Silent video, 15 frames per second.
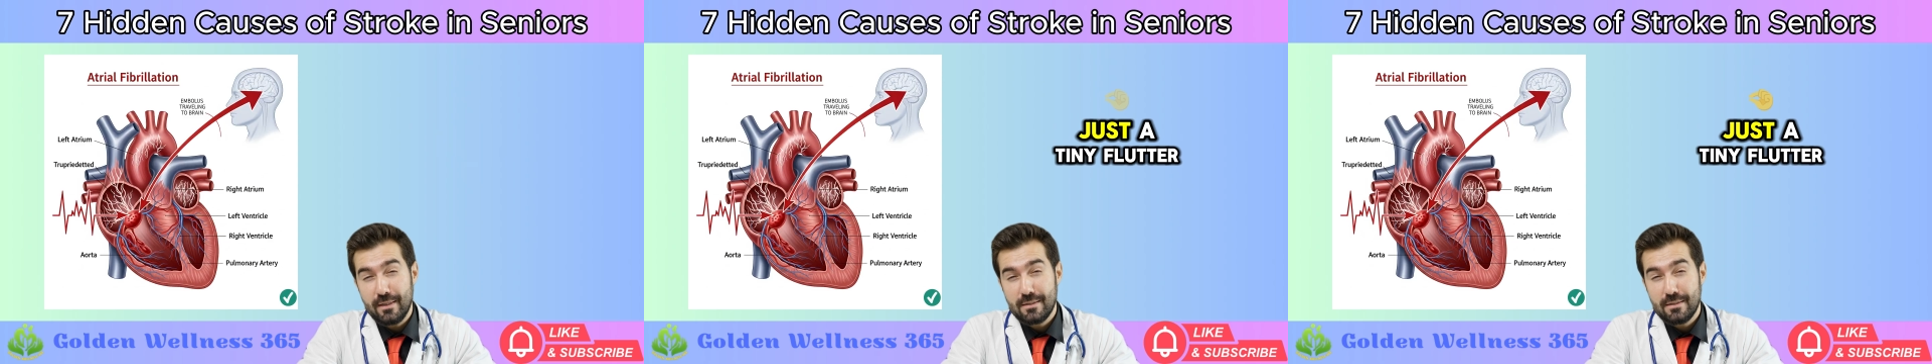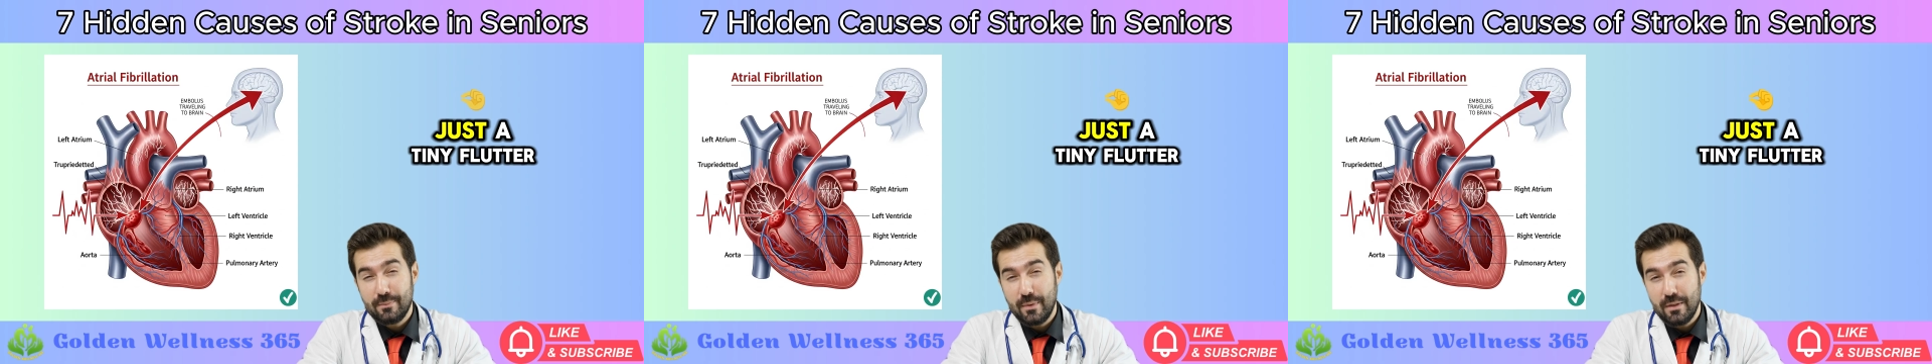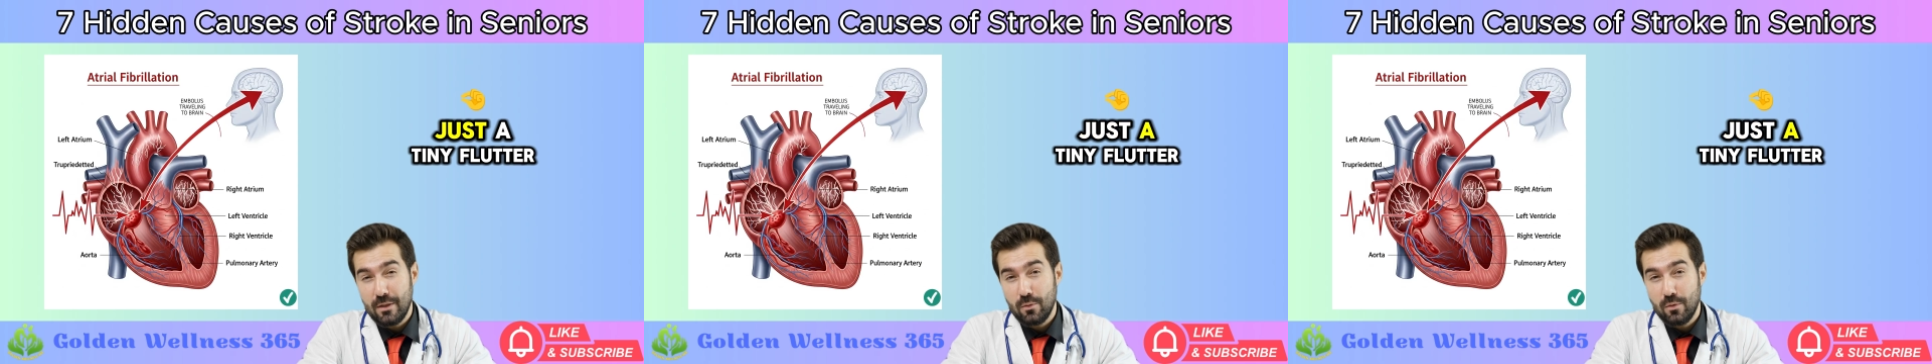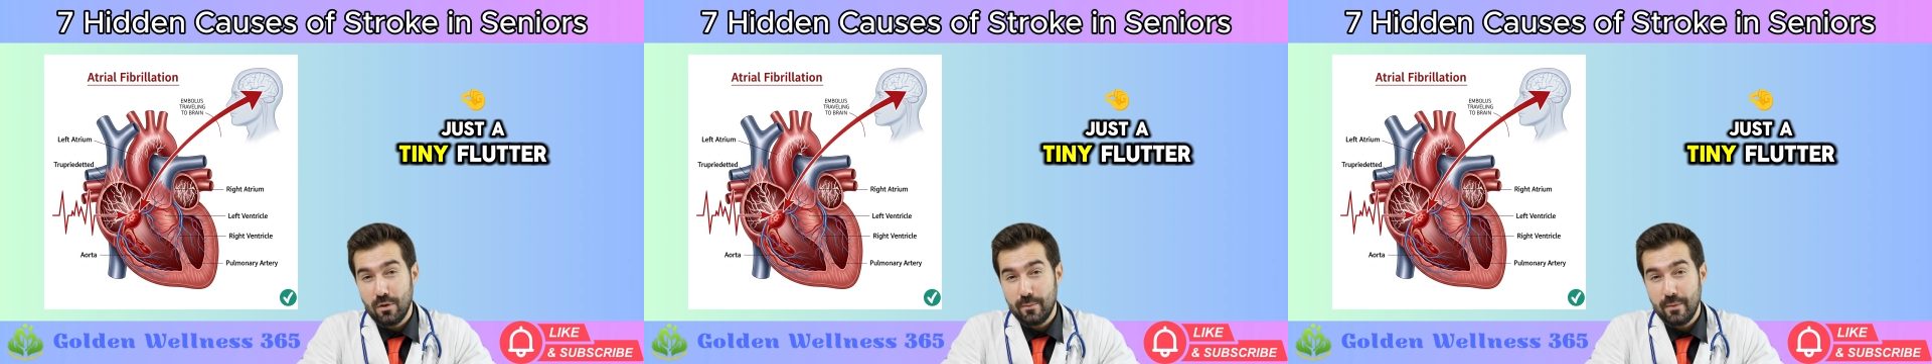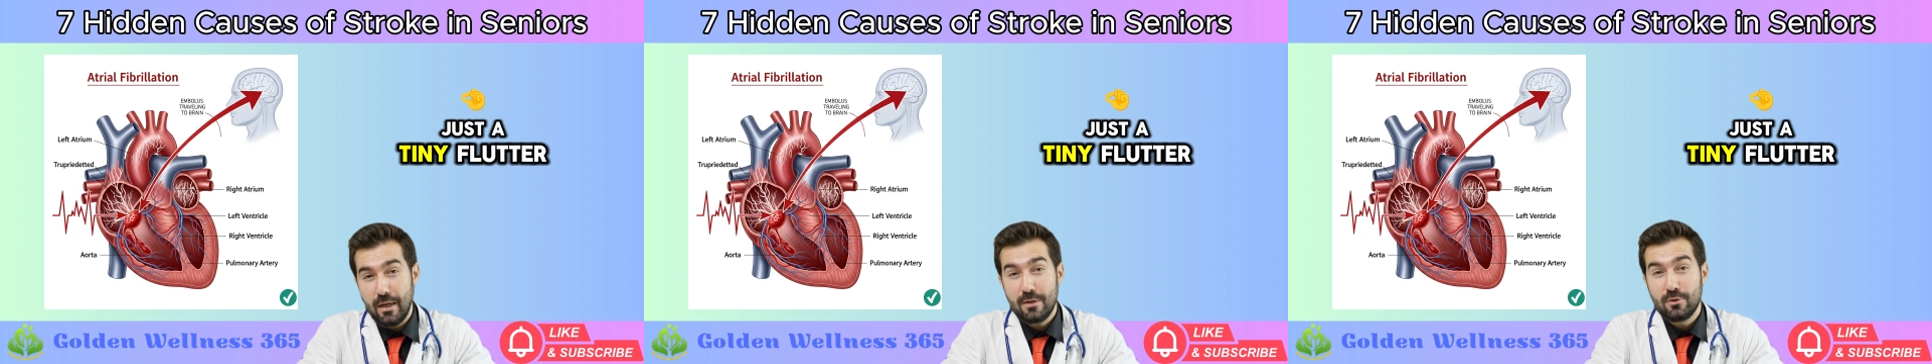just a
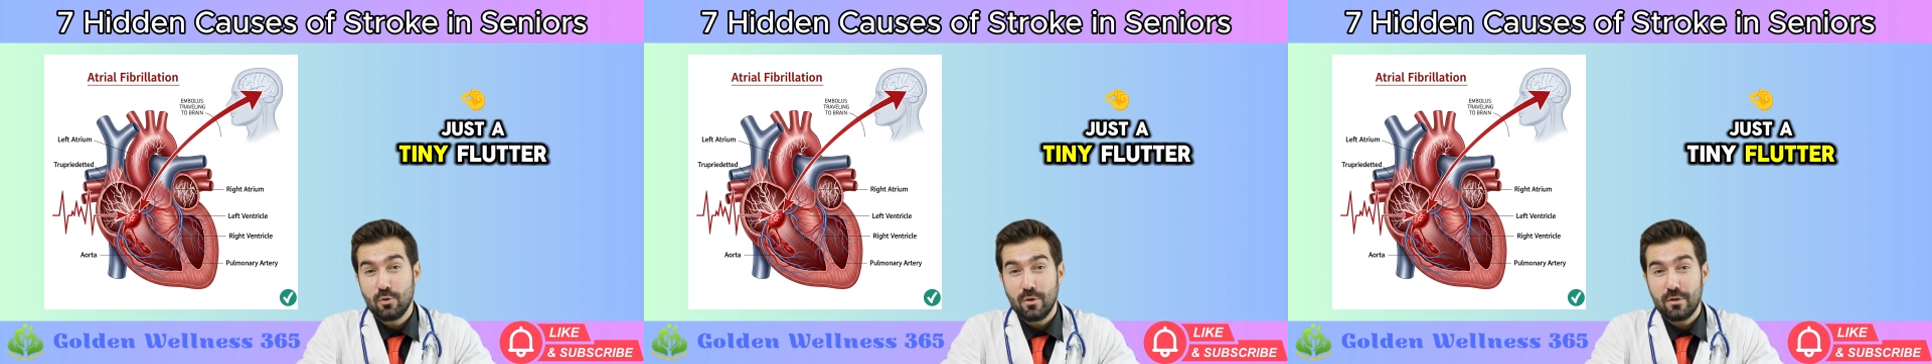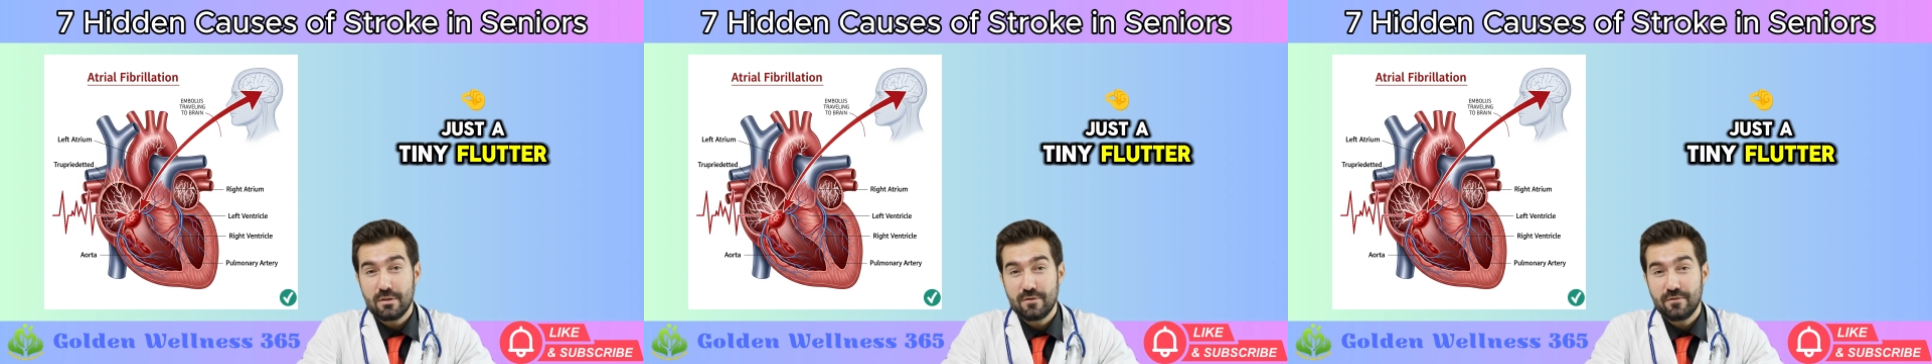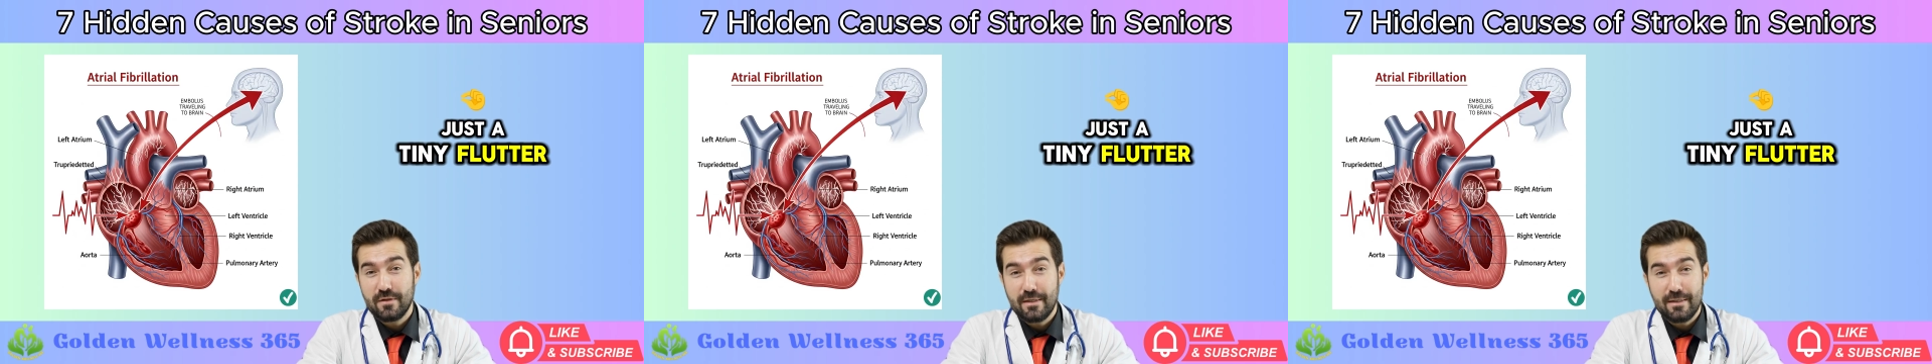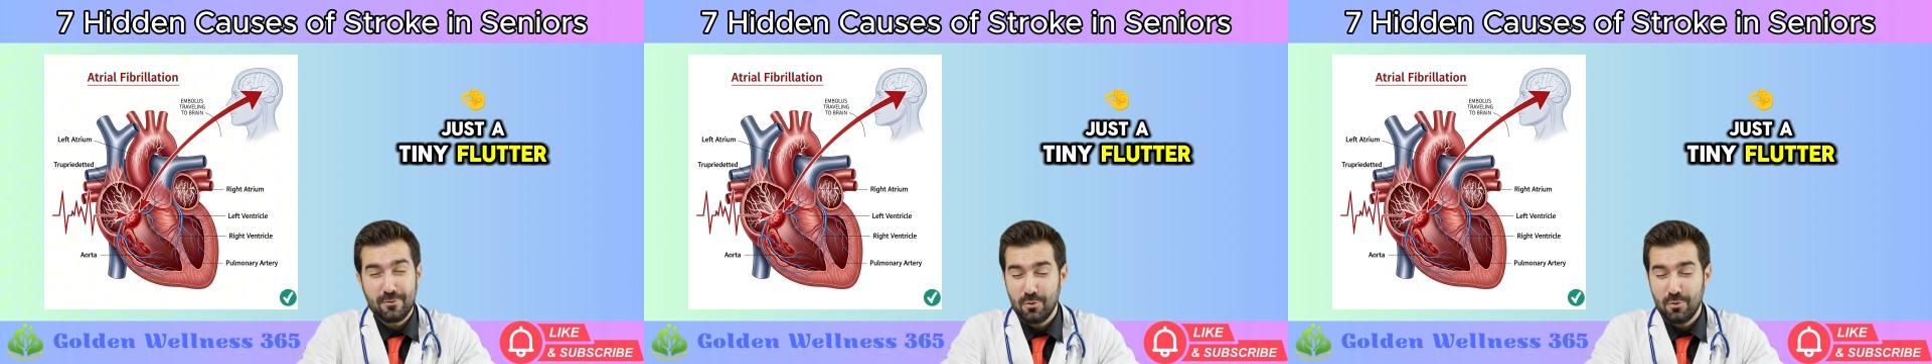tiny flutter.